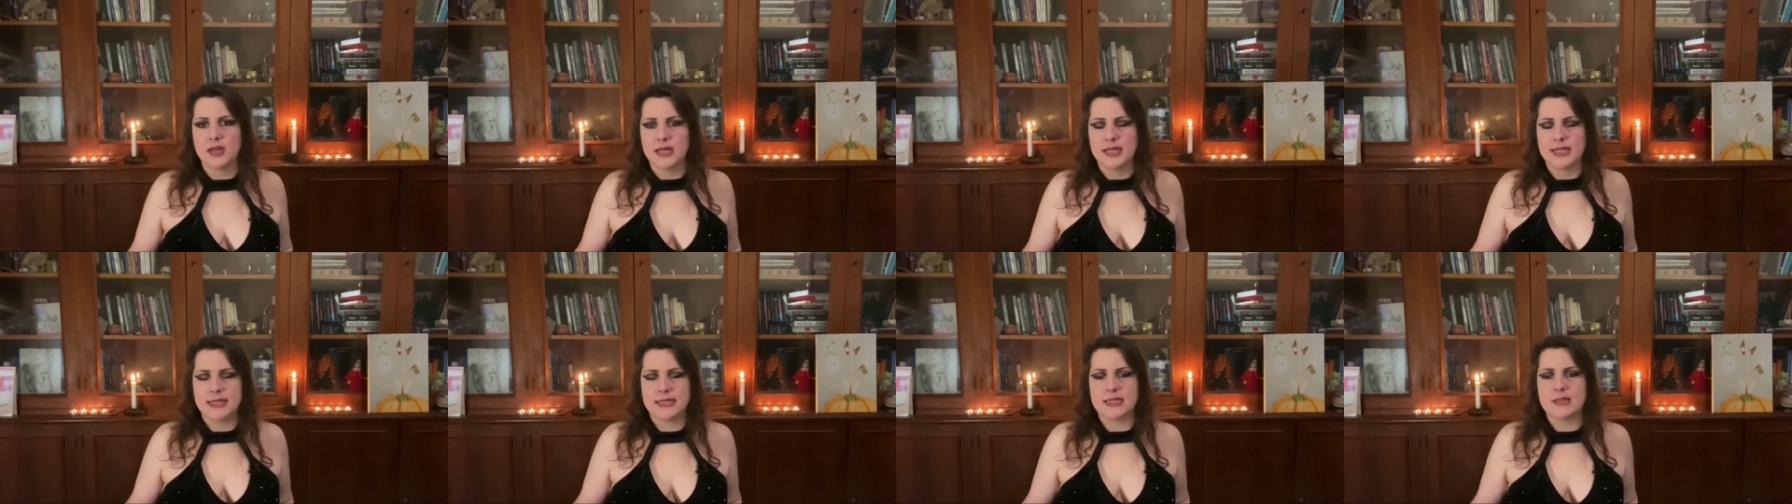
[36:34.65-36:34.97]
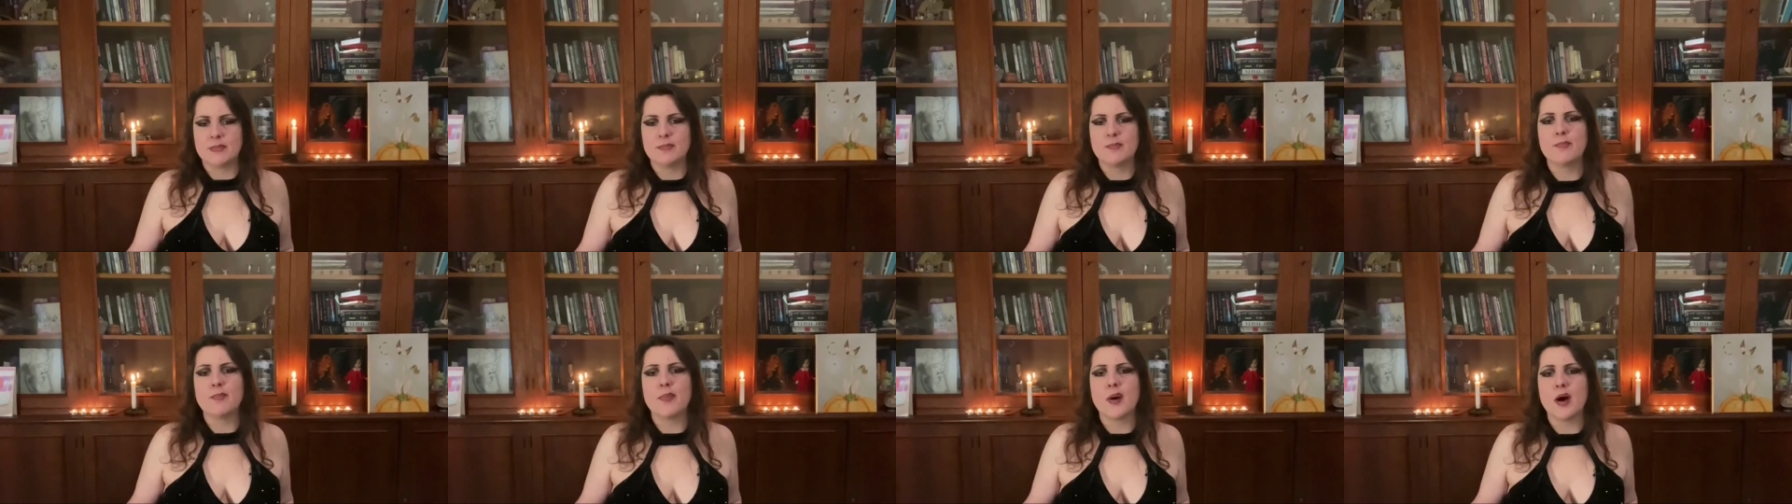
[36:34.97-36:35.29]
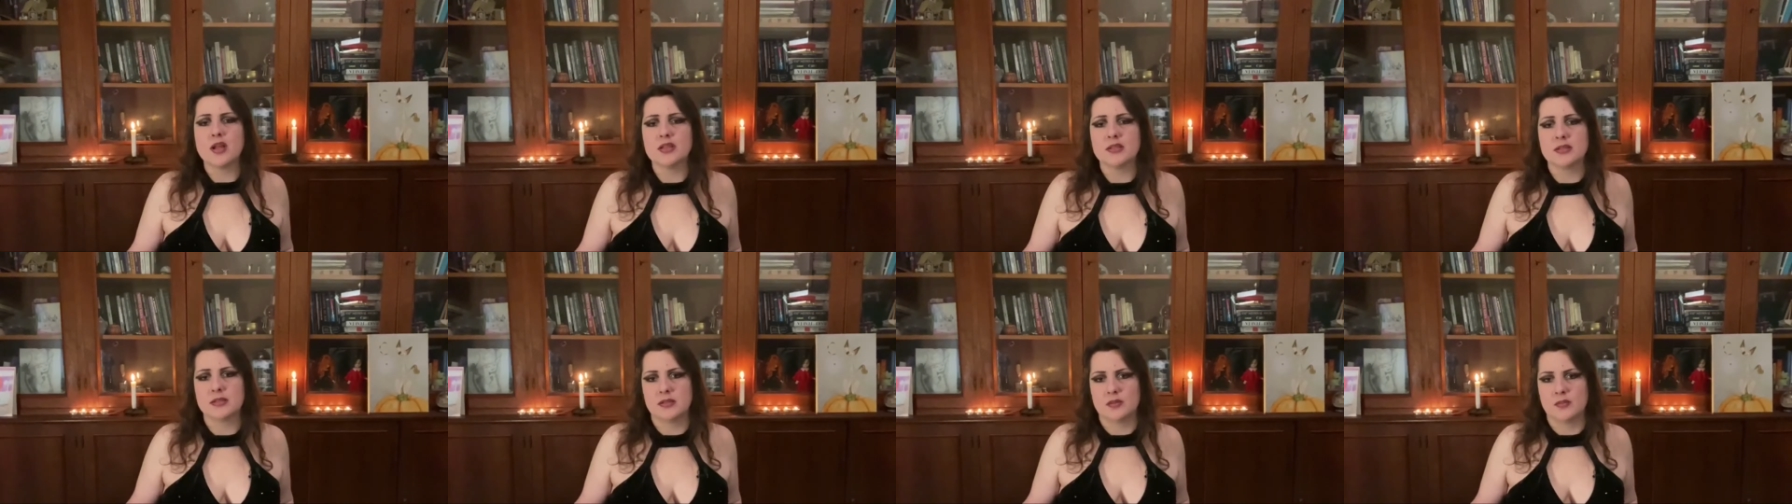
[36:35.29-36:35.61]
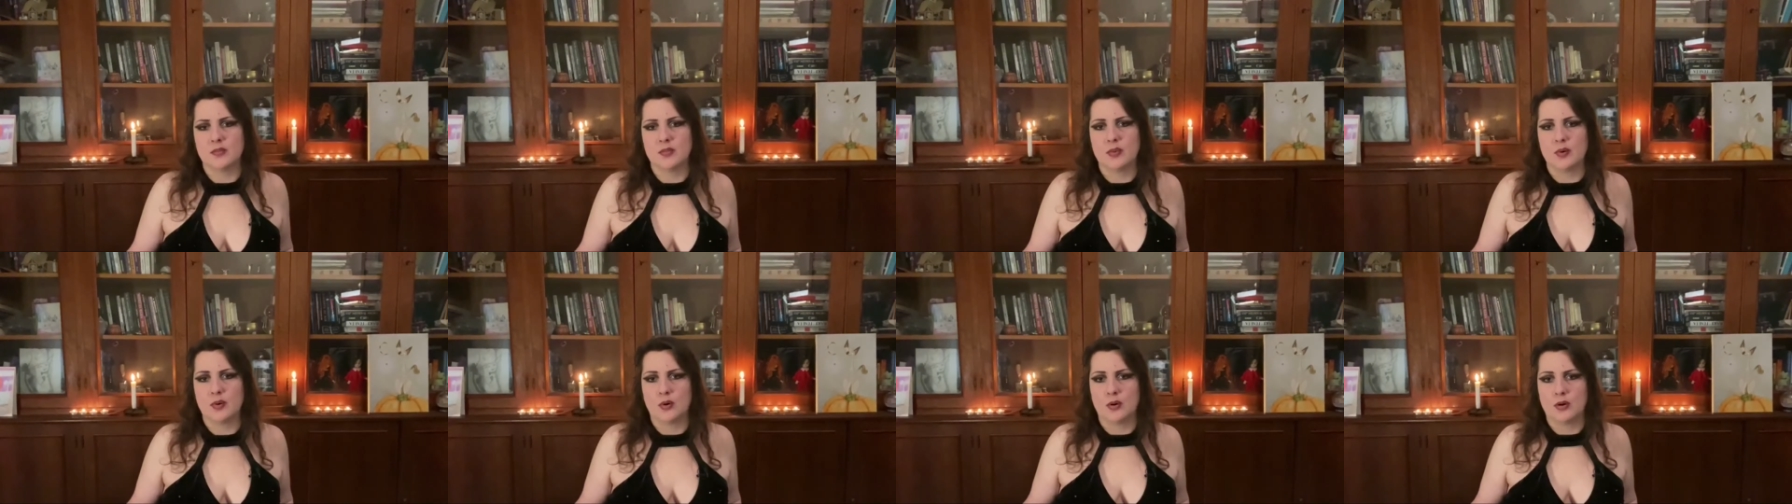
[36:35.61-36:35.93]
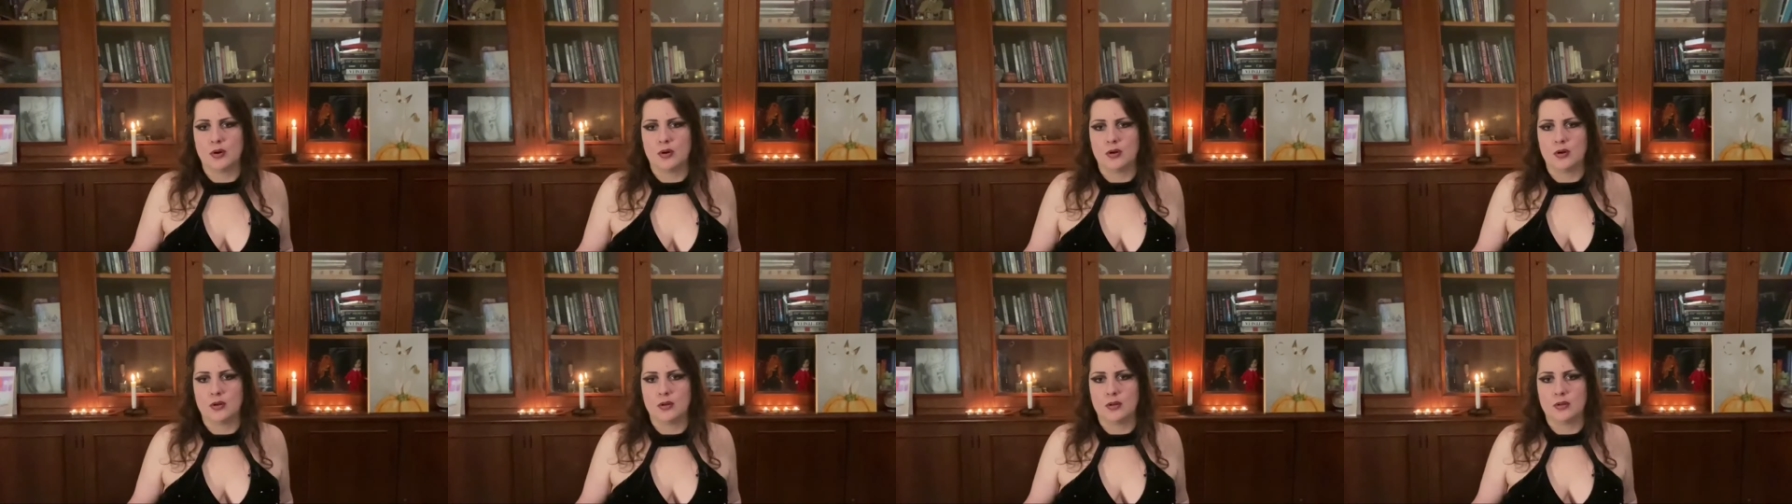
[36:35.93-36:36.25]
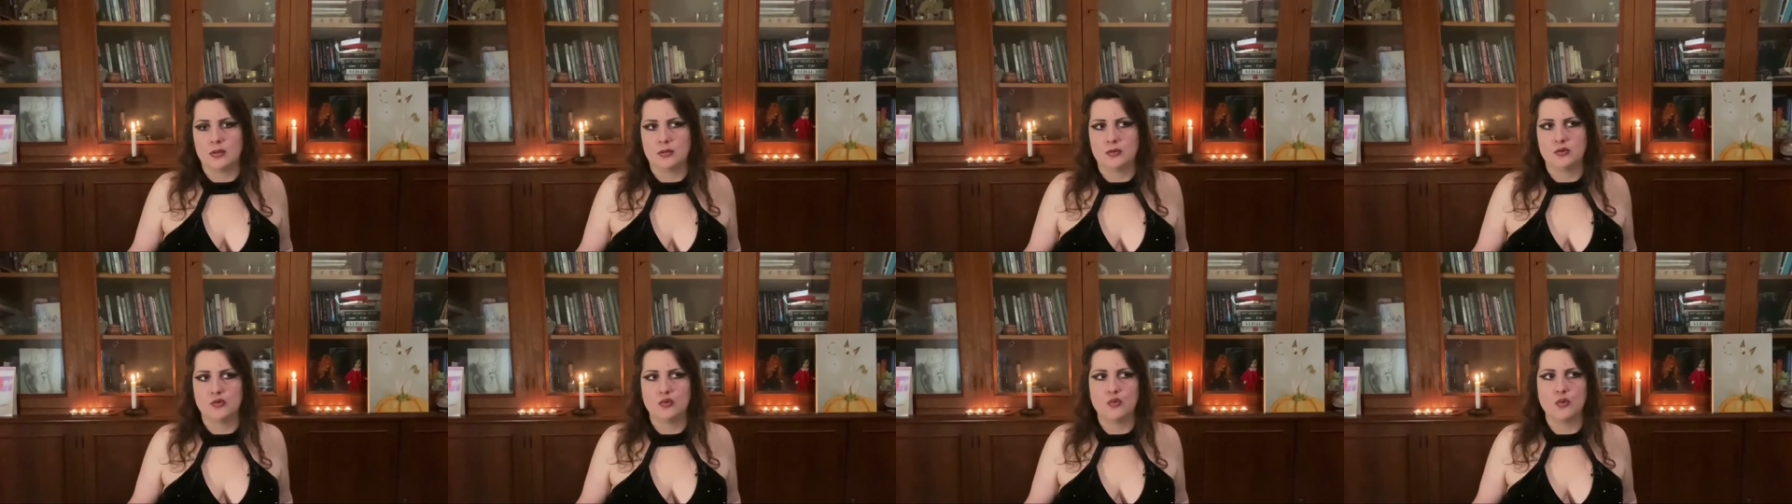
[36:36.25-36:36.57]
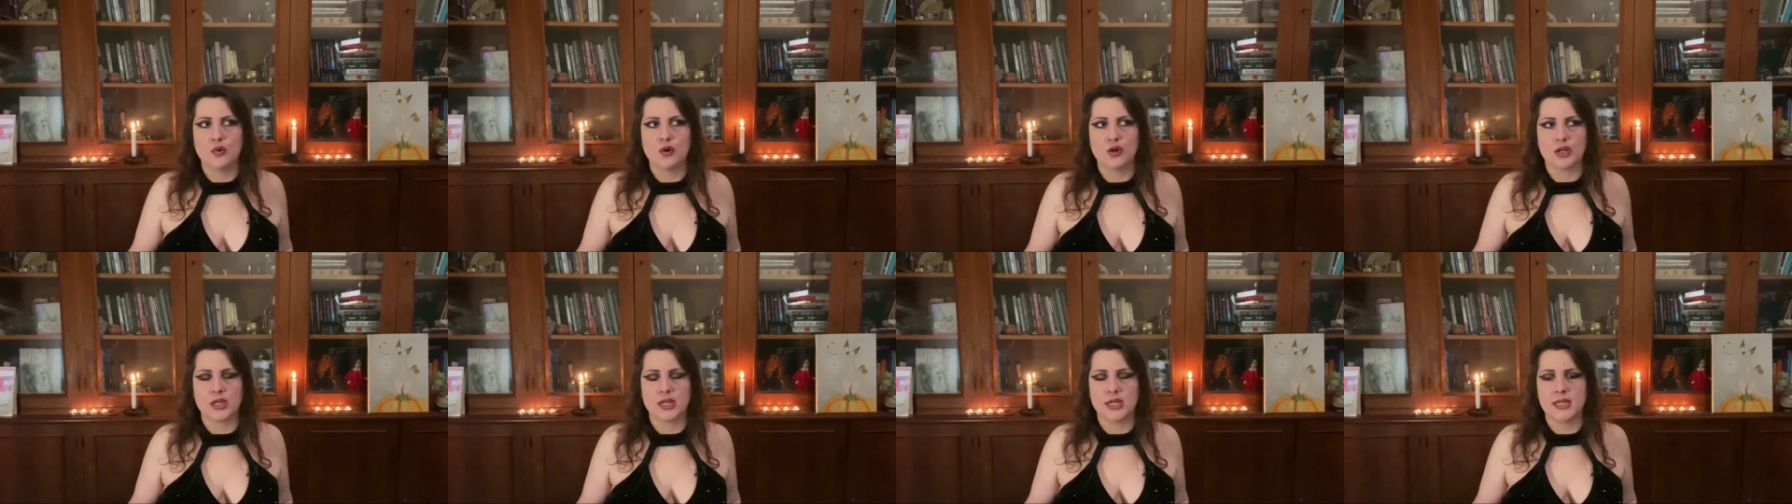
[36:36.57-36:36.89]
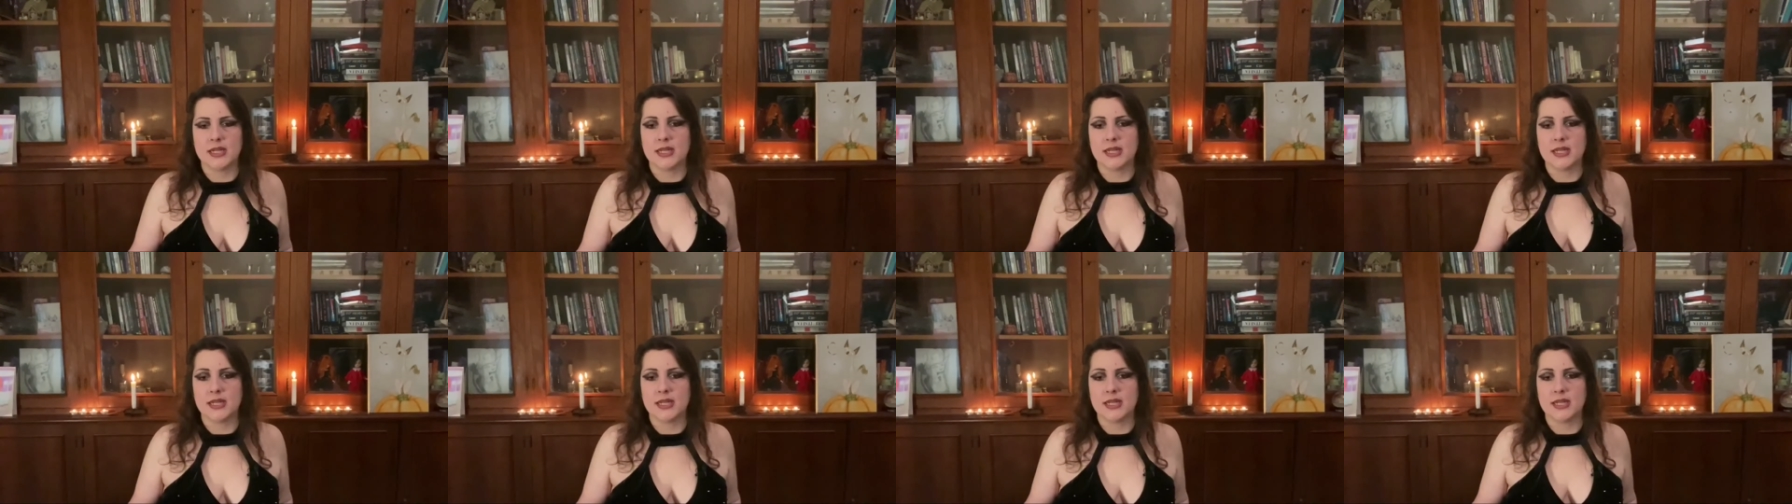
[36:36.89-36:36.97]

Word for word: It's impossible to work